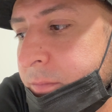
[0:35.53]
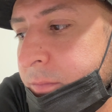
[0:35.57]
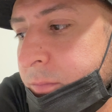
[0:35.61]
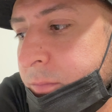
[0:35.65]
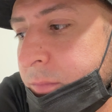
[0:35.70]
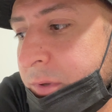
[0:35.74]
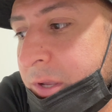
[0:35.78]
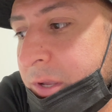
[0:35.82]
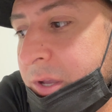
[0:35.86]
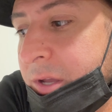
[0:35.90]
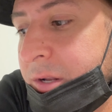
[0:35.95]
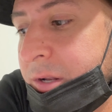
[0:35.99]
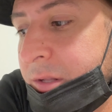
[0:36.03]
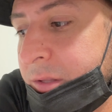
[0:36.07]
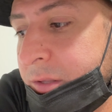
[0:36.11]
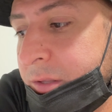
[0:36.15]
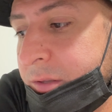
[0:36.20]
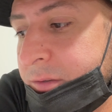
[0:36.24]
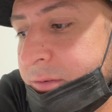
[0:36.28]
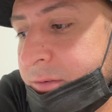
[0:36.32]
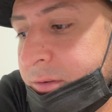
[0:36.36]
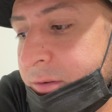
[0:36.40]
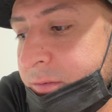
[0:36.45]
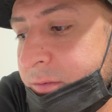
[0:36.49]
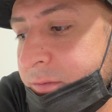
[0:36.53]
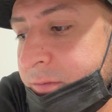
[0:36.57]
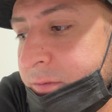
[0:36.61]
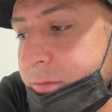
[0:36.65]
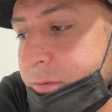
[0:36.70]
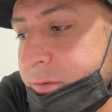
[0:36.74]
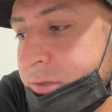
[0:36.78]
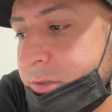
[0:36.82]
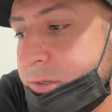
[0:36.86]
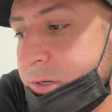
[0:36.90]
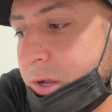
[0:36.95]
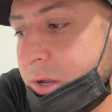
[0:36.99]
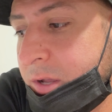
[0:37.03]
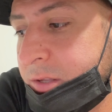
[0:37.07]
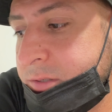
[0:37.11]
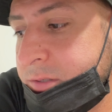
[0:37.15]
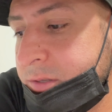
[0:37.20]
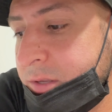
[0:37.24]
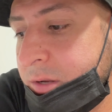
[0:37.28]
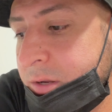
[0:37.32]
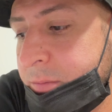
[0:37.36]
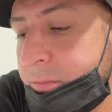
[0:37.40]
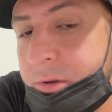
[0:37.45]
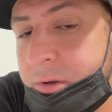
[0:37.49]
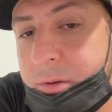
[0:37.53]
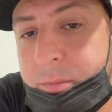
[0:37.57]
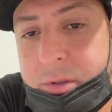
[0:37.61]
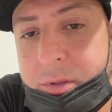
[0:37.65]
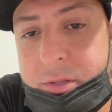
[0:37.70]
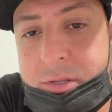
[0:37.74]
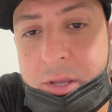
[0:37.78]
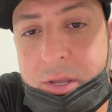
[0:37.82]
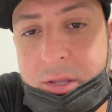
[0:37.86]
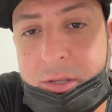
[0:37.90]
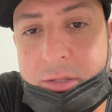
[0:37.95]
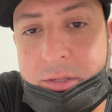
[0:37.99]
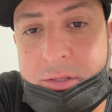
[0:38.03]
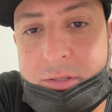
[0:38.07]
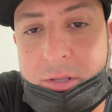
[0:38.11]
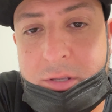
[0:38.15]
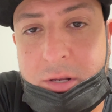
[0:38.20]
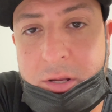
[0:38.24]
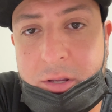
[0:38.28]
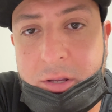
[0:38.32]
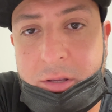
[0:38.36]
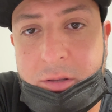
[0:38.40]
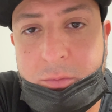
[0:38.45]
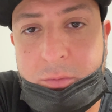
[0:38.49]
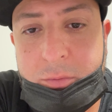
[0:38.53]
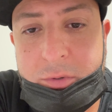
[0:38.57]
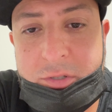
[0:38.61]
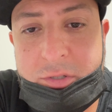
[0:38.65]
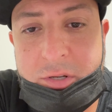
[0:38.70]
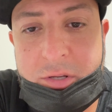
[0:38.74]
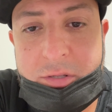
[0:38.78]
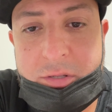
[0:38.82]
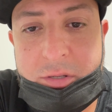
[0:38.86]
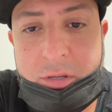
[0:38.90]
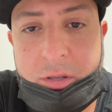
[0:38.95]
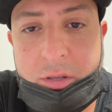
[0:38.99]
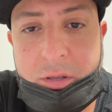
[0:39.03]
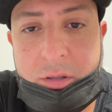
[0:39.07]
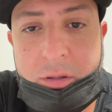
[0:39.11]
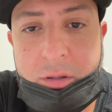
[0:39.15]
we got a list of shots that I'm going to be taking today, which is